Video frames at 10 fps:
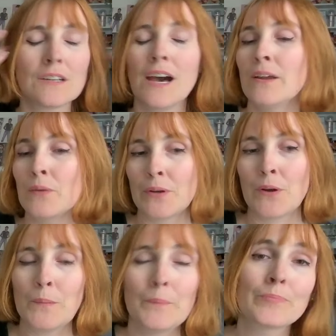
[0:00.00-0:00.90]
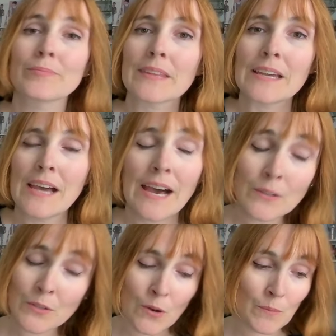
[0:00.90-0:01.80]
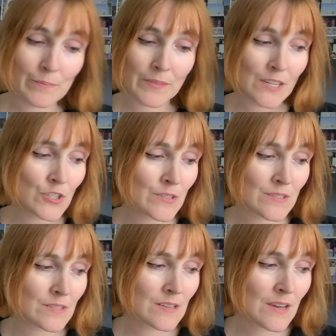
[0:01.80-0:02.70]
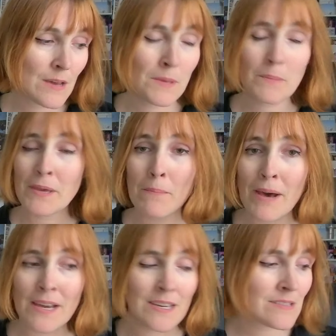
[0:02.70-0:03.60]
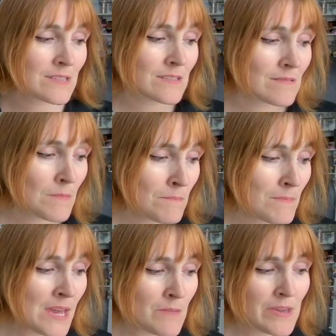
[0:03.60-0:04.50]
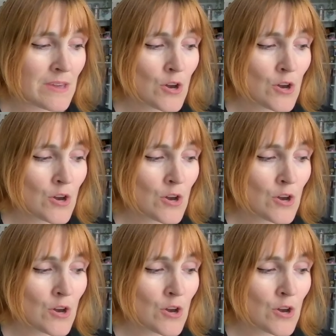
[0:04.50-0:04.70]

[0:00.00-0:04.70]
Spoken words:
I don't know. It just, maybe I'm biased. Maybe.